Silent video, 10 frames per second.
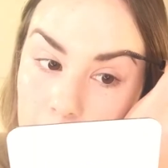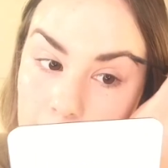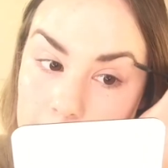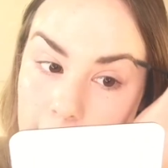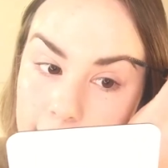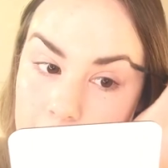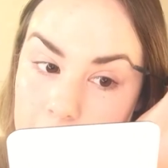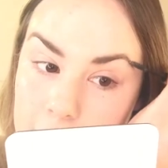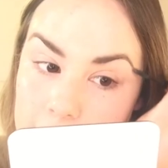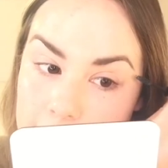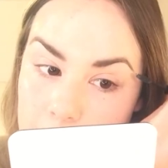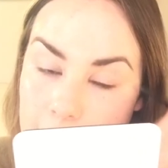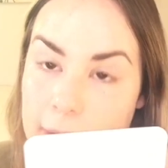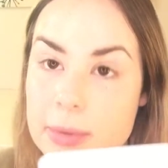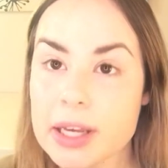And I love the clear
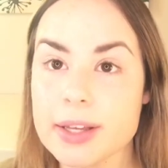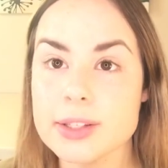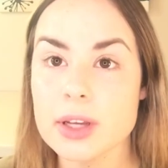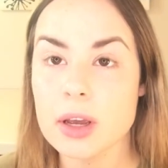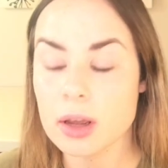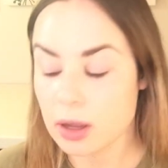one because